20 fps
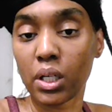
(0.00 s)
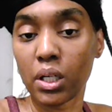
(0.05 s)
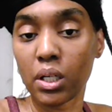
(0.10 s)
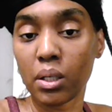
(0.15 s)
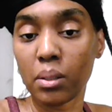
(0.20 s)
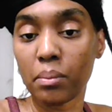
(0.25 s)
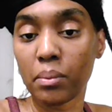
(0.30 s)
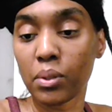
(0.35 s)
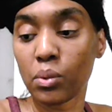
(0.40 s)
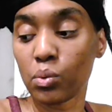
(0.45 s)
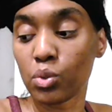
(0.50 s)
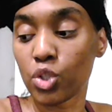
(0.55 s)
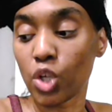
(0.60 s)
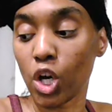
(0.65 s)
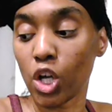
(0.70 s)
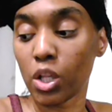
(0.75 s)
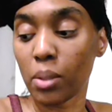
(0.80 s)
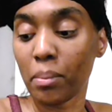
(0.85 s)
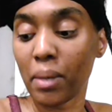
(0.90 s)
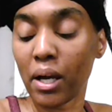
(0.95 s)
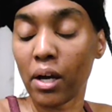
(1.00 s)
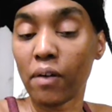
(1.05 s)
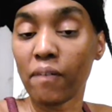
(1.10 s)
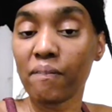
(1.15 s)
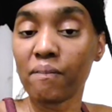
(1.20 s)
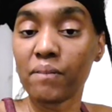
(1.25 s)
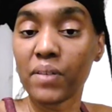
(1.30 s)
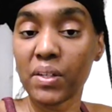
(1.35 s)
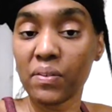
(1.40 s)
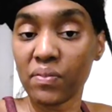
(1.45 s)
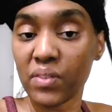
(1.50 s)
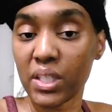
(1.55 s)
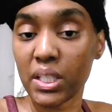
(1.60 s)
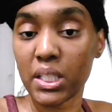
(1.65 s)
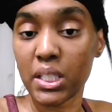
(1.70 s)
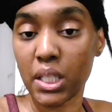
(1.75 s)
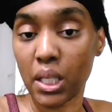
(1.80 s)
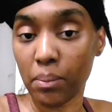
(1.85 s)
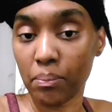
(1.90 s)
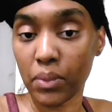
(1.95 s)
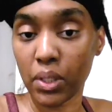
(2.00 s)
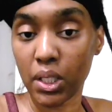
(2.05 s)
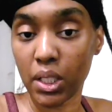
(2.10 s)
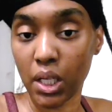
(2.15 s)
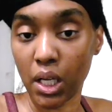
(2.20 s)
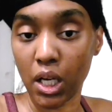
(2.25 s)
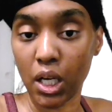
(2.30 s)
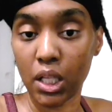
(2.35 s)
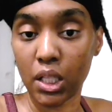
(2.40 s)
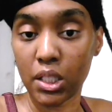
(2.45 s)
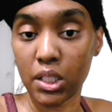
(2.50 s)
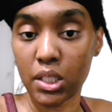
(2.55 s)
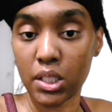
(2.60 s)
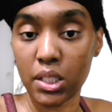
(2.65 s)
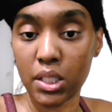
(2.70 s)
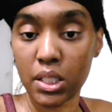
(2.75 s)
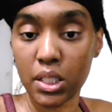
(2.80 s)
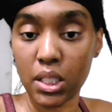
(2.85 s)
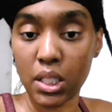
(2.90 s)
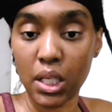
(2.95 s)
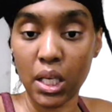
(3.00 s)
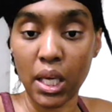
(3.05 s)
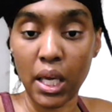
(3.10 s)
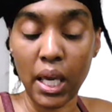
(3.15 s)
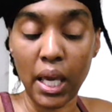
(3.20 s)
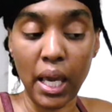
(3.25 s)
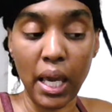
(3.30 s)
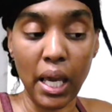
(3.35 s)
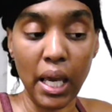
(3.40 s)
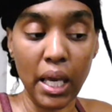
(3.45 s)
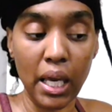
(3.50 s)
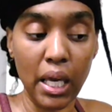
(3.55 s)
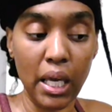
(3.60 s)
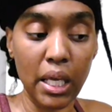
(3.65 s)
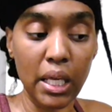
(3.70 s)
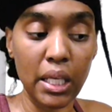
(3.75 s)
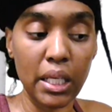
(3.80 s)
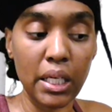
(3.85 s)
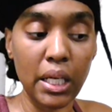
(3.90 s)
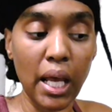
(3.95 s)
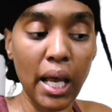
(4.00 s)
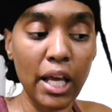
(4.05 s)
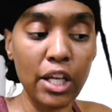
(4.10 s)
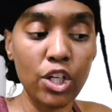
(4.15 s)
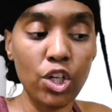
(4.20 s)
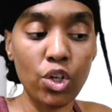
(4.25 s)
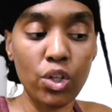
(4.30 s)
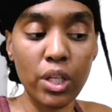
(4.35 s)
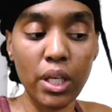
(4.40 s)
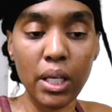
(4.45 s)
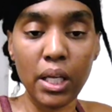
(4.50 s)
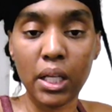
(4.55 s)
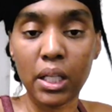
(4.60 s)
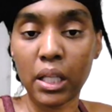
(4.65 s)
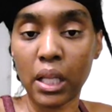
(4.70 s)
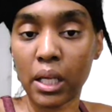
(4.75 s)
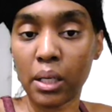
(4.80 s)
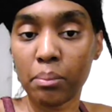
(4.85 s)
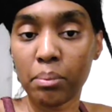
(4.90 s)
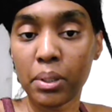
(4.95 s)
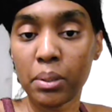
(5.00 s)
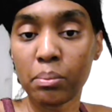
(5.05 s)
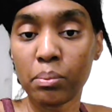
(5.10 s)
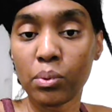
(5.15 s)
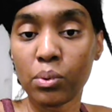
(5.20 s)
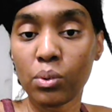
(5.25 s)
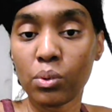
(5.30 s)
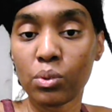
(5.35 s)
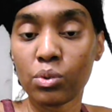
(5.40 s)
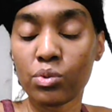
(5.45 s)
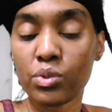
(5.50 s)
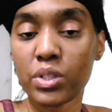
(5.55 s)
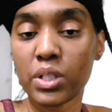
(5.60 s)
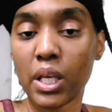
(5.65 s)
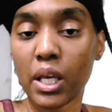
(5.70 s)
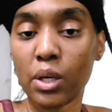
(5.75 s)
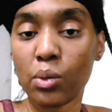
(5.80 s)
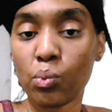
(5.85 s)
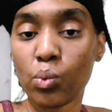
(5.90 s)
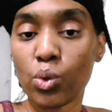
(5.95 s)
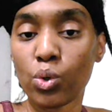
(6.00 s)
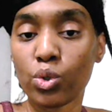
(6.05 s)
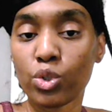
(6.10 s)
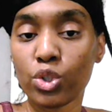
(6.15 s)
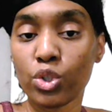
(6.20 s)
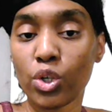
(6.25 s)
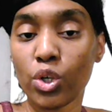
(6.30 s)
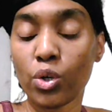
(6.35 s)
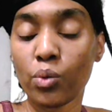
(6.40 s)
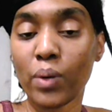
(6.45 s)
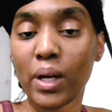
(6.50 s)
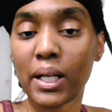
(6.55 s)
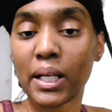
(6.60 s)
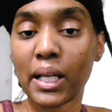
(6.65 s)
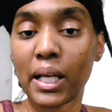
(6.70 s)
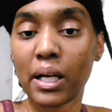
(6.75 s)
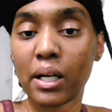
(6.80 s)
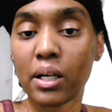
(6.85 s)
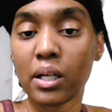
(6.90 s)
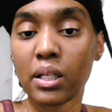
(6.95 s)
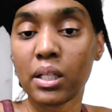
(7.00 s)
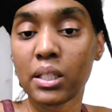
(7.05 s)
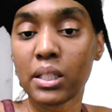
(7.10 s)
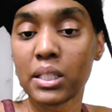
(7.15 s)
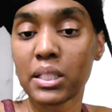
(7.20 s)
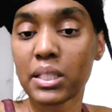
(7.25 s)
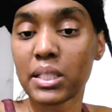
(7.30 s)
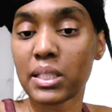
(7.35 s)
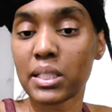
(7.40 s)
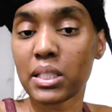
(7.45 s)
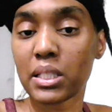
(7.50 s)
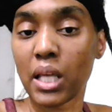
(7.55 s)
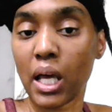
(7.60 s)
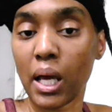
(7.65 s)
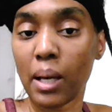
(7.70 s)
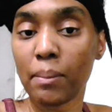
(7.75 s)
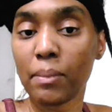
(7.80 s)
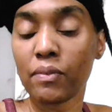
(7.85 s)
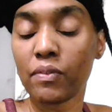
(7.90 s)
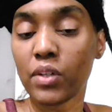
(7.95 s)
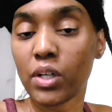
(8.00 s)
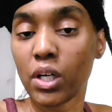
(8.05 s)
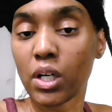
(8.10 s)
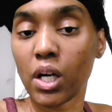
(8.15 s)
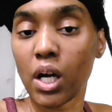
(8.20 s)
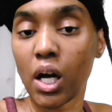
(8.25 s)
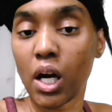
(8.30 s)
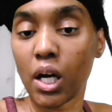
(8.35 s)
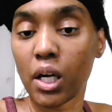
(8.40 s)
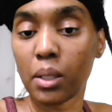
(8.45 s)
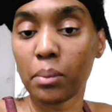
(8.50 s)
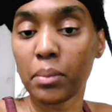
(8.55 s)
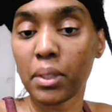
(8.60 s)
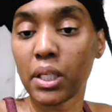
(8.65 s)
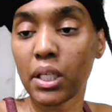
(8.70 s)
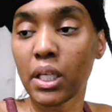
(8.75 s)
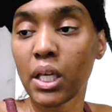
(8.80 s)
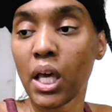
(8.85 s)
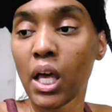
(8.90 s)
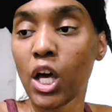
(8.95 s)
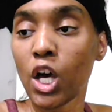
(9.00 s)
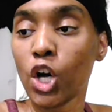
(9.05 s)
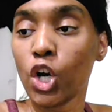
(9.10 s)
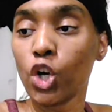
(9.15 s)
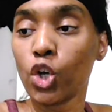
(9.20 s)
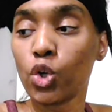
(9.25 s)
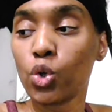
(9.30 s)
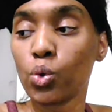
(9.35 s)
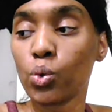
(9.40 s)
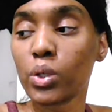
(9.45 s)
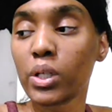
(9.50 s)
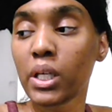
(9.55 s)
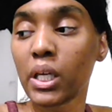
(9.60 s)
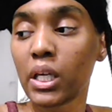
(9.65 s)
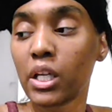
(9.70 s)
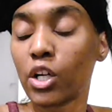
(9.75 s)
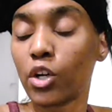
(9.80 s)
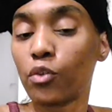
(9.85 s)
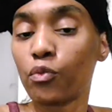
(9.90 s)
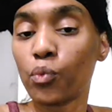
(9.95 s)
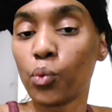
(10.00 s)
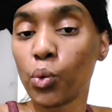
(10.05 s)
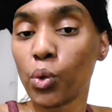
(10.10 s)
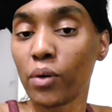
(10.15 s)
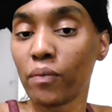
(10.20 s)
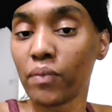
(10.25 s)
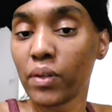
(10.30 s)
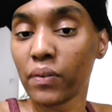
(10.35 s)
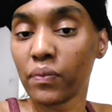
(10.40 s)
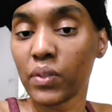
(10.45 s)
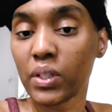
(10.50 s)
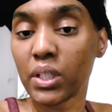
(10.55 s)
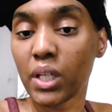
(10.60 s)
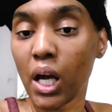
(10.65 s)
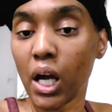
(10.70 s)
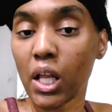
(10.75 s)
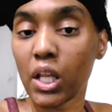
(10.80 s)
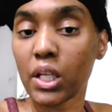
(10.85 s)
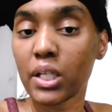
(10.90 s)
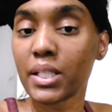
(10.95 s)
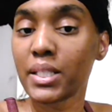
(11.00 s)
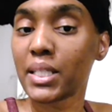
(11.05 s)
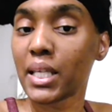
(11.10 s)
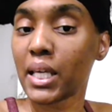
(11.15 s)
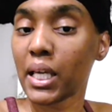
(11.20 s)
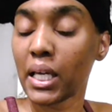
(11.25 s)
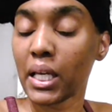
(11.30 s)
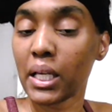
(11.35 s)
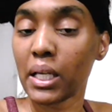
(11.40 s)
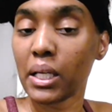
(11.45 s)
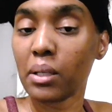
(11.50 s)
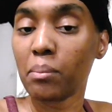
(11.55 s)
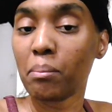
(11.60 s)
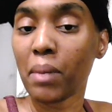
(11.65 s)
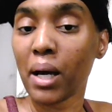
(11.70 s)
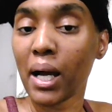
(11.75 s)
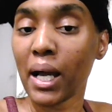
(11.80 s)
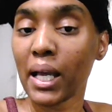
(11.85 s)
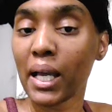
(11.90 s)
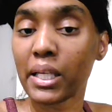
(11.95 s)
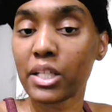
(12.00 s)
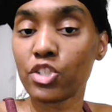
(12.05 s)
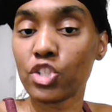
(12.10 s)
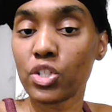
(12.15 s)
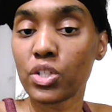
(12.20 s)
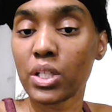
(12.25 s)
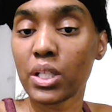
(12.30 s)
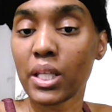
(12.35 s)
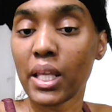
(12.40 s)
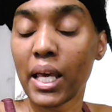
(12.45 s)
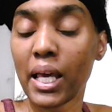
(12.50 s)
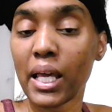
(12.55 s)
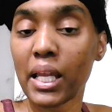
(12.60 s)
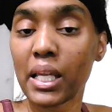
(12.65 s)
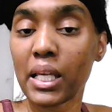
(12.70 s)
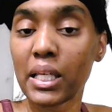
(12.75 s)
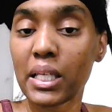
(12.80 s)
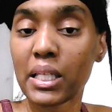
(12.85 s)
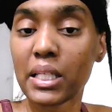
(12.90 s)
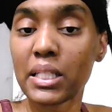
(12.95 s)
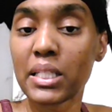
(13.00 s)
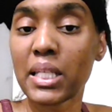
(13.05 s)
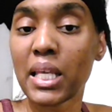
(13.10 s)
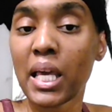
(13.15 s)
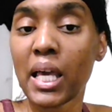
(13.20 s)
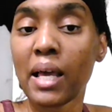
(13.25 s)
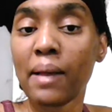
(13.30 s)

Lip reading: it up, it was all about 50 something dollars. And I know that a lot of people say, well, right now in this time of the economy, who can afford $50? And my answer to that is,